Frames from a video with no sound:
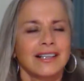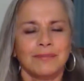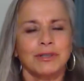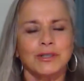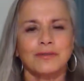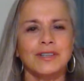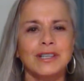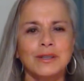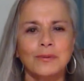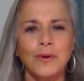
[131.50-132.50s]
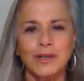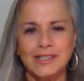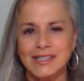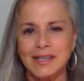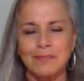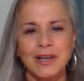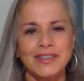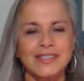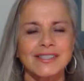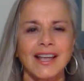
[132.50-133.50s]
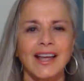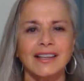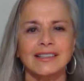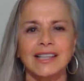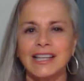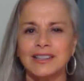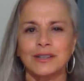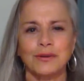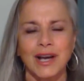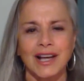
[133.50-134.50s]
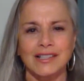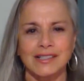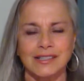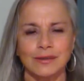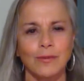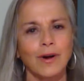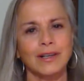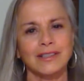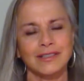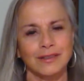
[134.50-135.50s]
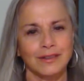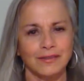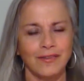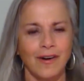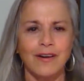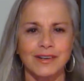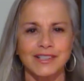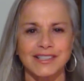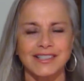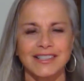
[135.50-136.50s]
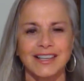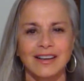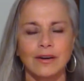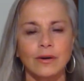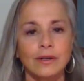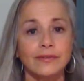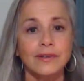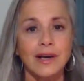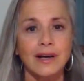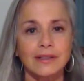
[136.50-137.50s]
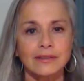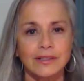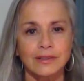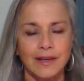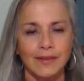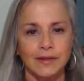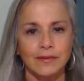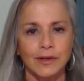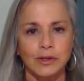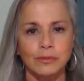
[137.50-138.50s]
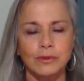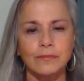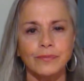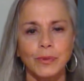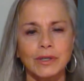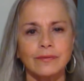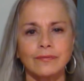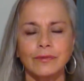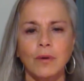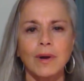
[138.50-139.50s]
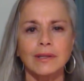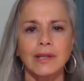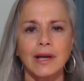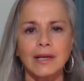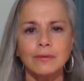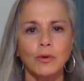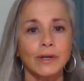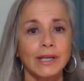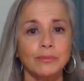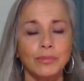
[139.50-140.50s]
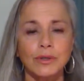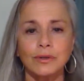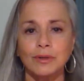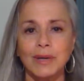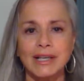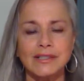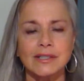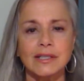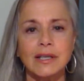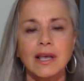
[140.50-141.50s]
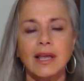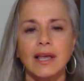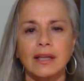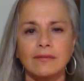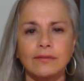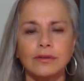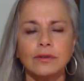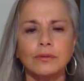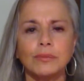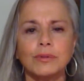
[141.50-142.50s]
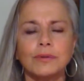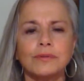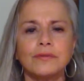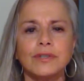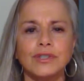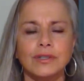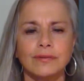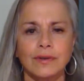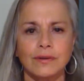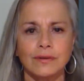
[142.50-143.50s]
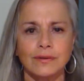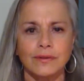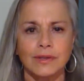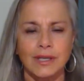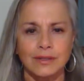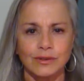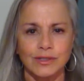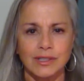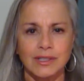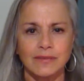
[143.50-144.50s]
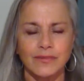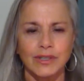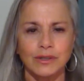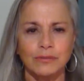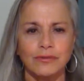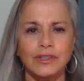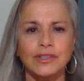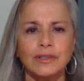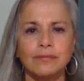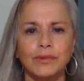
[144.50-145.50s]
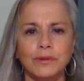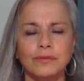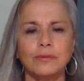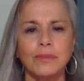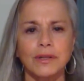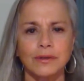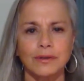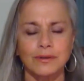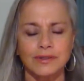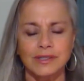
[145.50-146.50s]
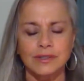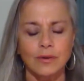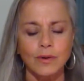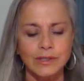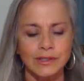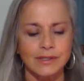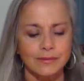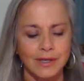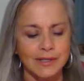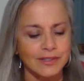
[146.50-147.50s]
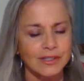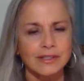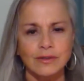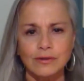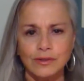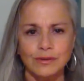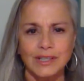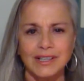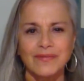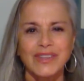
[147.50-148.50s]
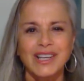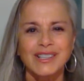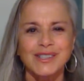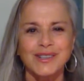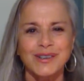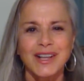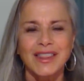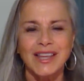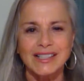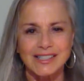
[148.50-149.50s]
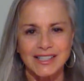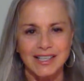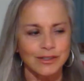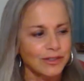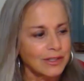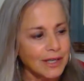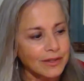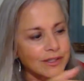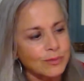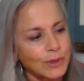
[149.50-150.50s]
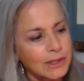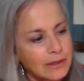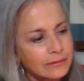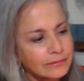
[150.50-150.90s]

put your feet in the water, step on the sands, lay in the grass, walk into the forest. Or if not, you don't have that available, well, go online or get a book or a magazine and view a beautiful vision of earth energy you know vision of beautiful mother earth she's gorgeous right she's nurturing so that's the energy now this week